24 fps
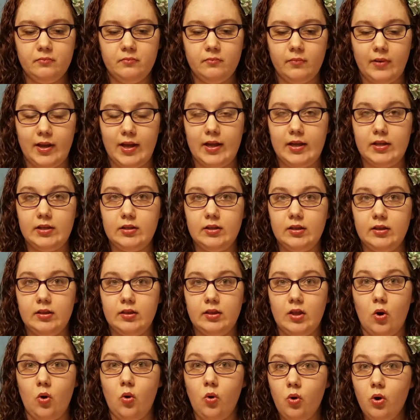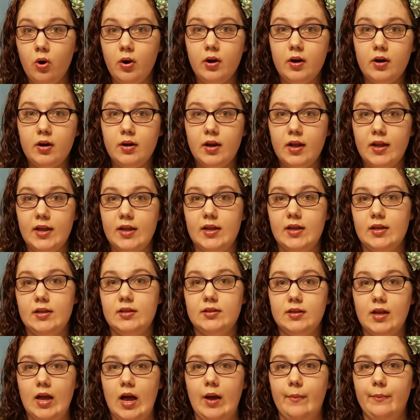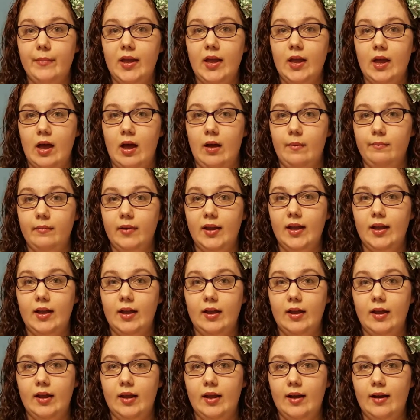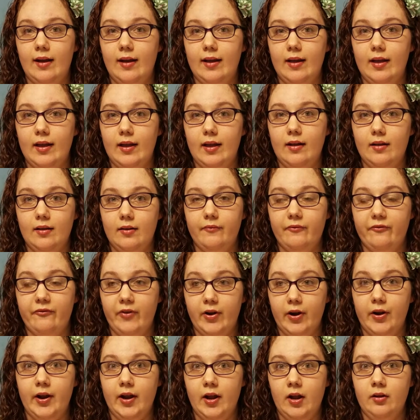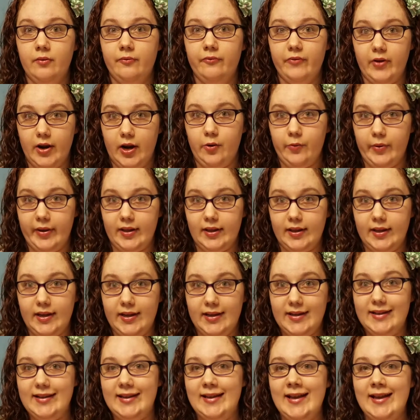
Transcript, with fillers: But the horde is coming up very, very quickly.